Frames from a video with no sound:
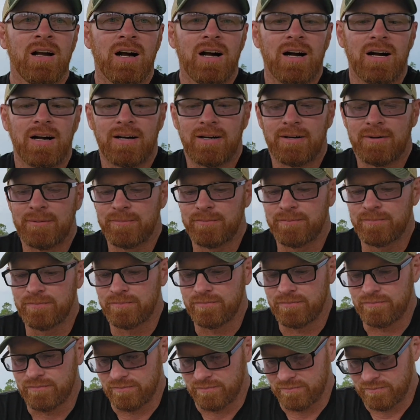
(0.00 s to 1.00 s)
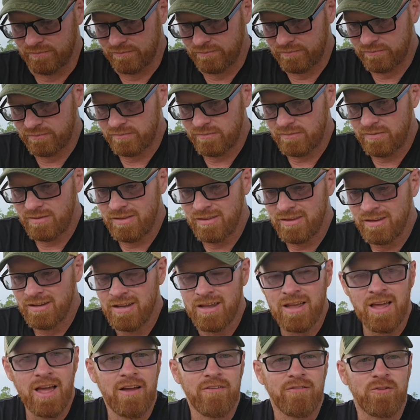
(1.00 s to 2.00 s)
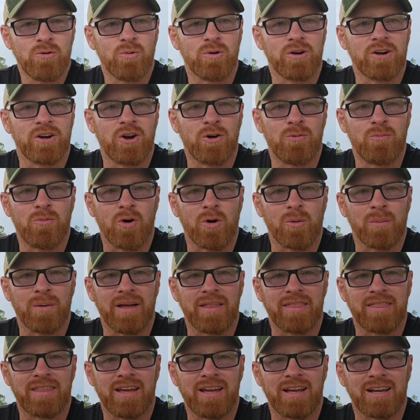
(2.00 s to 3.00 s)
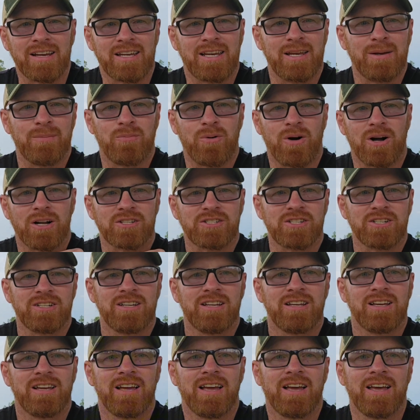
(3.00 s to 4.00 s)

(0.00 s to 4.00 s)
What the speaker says: If you want to know more about that, keep watching,